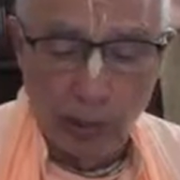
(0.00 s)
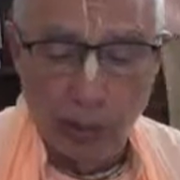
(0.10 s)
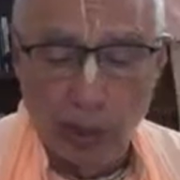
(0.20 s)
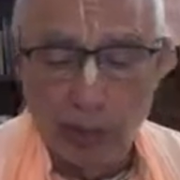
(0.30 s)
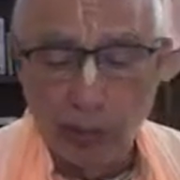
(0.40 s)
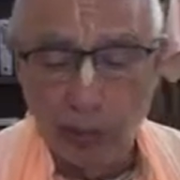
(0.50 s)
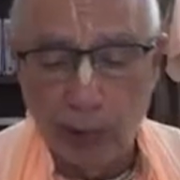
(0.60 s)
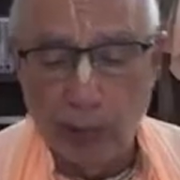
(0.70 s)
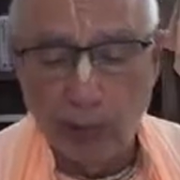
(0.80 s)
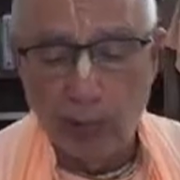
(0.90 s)
love
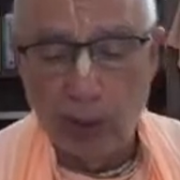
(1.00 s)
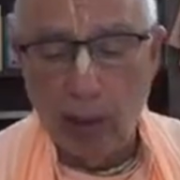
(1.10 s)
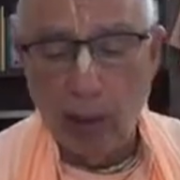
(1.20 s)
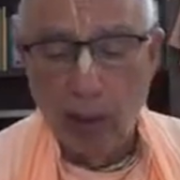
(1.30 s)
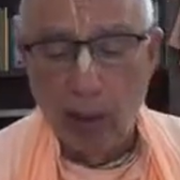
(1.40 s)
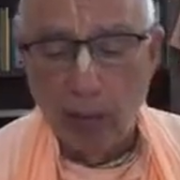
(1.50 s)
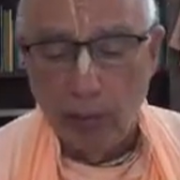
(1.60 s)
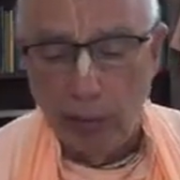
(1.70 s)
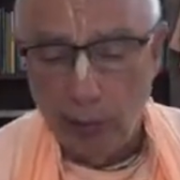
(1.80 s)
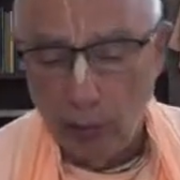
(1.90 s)
personified. With
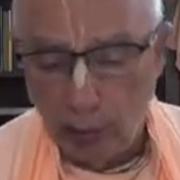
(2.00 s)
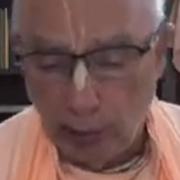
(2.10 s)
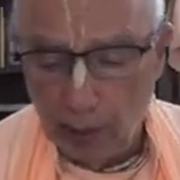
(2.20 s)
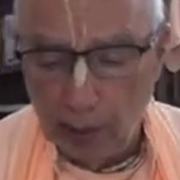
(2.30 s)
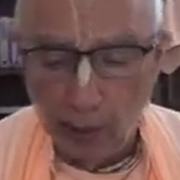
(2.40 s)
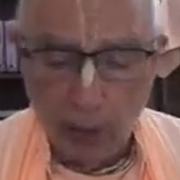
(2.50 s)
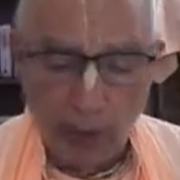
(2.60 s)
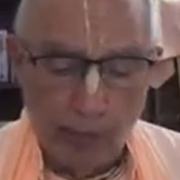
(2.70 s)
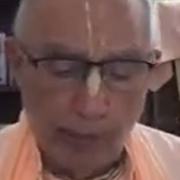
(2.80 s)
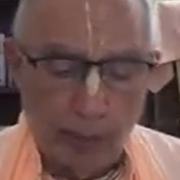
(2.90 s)
his transcendental
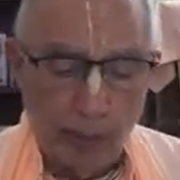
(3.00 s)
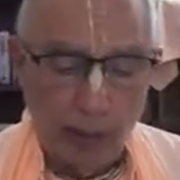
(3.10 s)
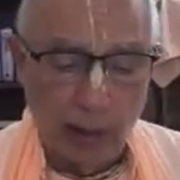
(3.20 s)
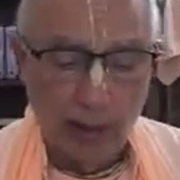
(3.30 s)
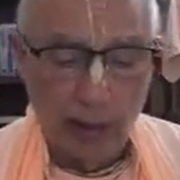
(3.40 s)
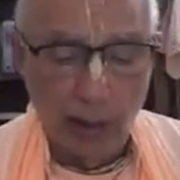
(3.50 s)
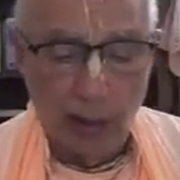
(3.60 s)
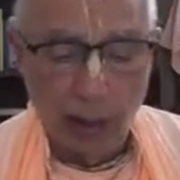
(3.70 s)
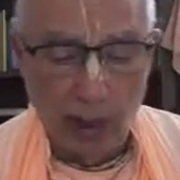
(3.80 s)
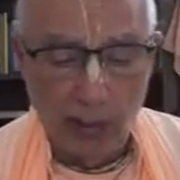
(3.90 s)
pastimes, he
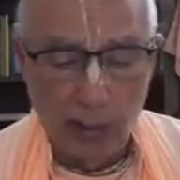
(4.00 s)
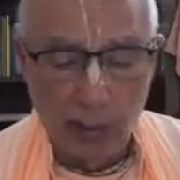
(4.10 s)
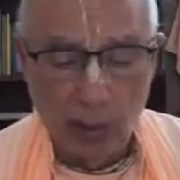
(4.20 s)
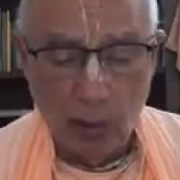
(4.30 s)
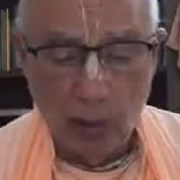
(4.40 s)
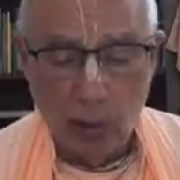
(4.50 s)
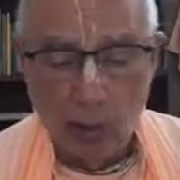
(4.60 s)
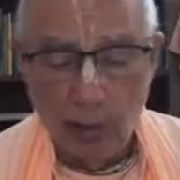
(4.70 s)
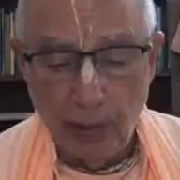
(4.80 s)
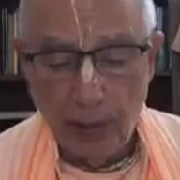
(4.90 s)
enlivens all the
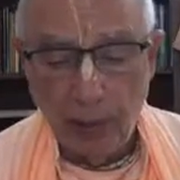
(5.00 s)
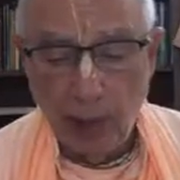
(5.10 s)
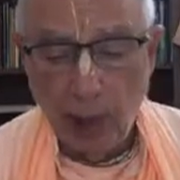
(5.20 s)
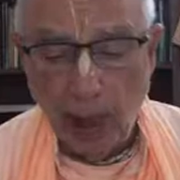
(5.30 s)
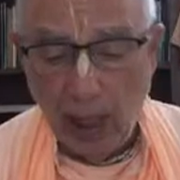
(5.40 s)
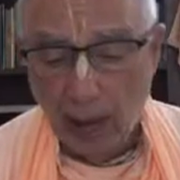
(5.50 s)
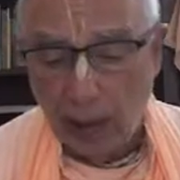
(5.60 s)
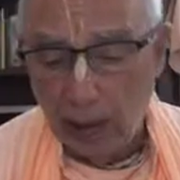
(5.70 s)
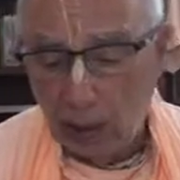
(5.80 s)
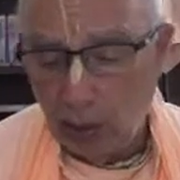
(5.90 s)
gopis and the
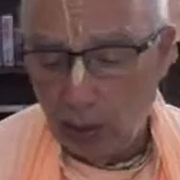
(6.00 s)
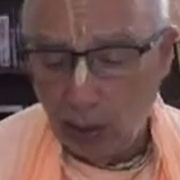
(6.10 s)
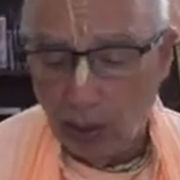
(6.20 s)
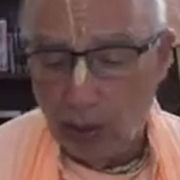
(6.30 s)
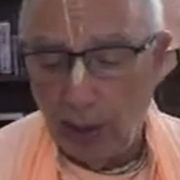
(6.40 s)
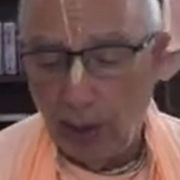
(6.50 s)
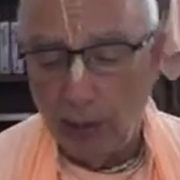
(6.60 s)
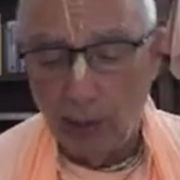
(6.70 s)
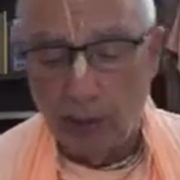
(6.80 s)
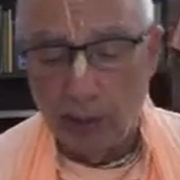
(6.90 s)
entire
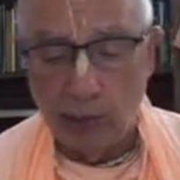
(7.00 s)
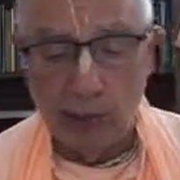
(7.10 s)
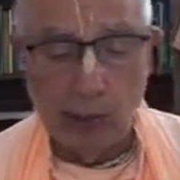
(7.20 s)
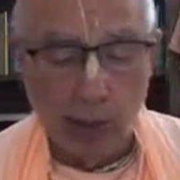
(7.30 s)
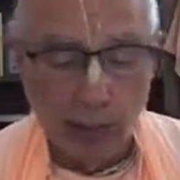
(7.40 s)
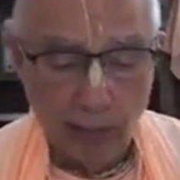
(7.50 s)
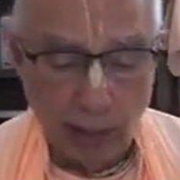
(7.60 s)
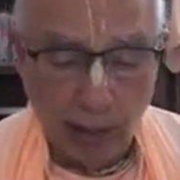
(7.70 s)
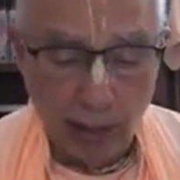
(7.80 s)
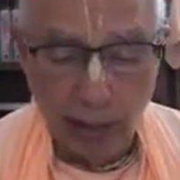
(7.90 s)
creation. With his soft
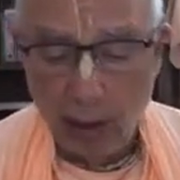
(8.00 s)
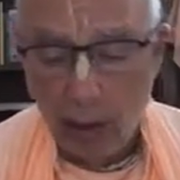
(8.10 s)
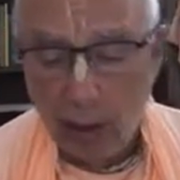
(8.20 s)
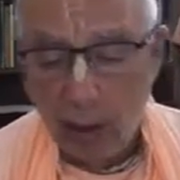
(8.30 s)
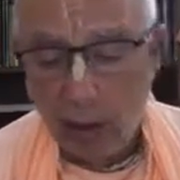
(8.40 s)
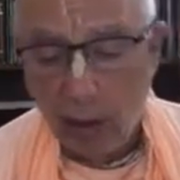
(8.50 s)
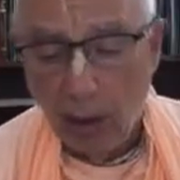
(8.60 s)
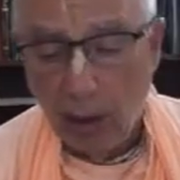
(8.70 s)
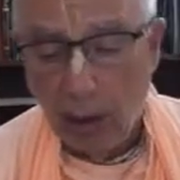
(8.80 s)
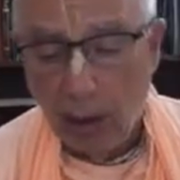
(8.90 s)
and
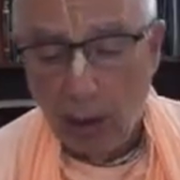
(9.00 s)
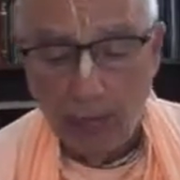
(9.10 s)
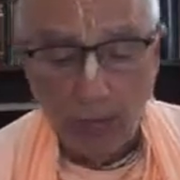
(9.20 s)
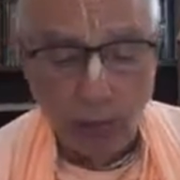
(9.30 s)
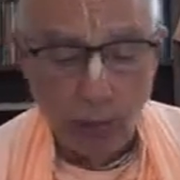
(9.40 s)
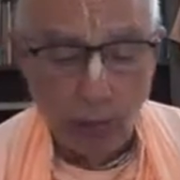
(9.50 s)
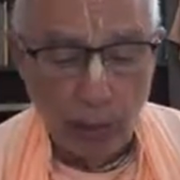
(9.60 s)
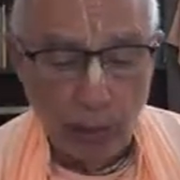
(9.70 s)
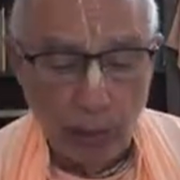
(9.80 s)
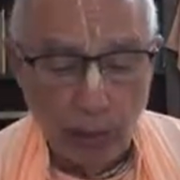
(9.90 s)

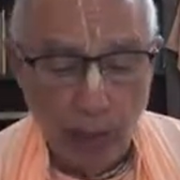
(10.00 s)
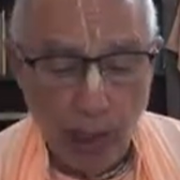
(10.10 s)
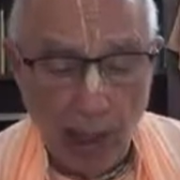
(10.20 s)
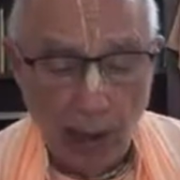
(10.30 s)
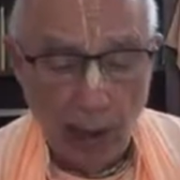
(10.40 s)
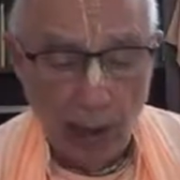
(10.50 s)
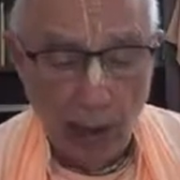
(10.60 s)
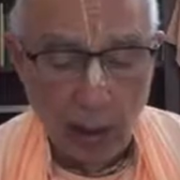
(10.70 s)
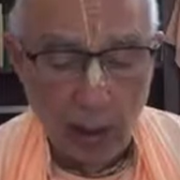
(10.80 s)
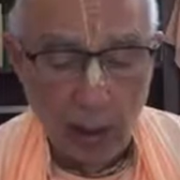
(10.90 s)
bluish-black
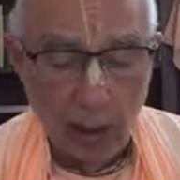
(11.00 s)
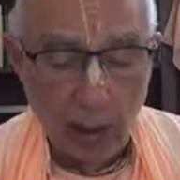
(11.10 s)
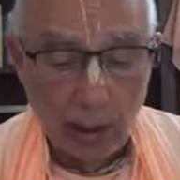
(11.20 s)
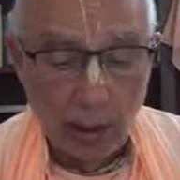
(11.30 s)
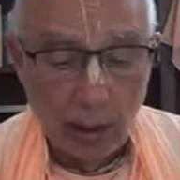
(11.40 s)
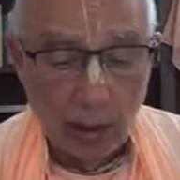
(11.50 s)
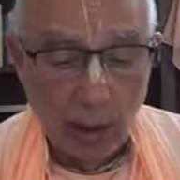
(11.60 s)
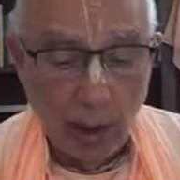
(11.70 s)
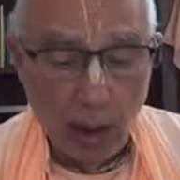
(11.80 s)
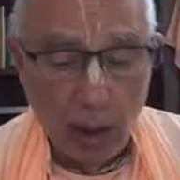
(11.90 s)

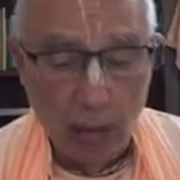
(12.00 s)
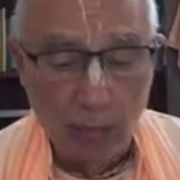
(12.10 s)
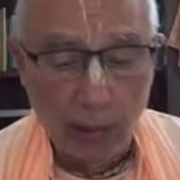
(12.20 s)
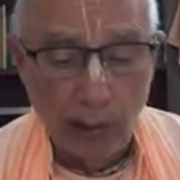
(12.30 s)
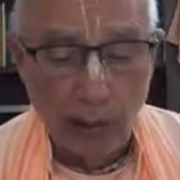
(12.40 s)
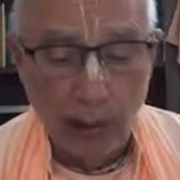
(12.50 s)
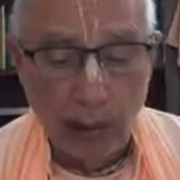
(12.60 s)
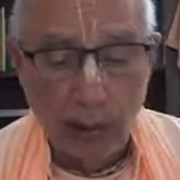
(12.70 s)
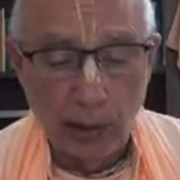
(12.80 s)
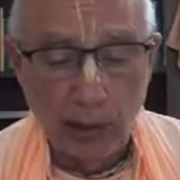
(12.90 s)
arms and
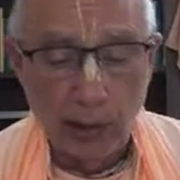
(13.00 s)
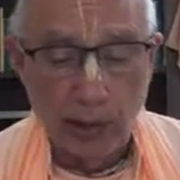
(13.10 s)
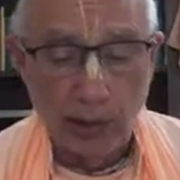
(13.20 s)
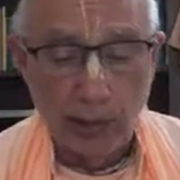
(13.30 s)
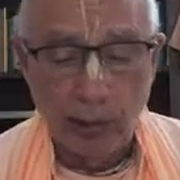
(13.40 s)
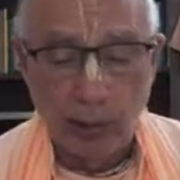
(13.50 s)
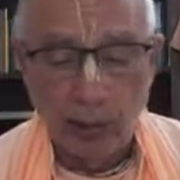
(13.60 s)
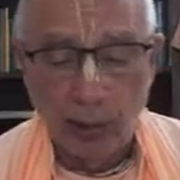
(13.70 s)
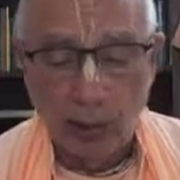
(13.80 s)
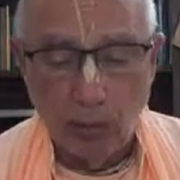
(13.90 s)
legs, which
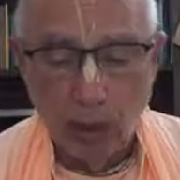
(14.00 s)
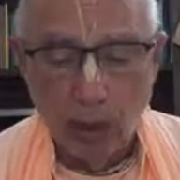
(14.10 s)
resemble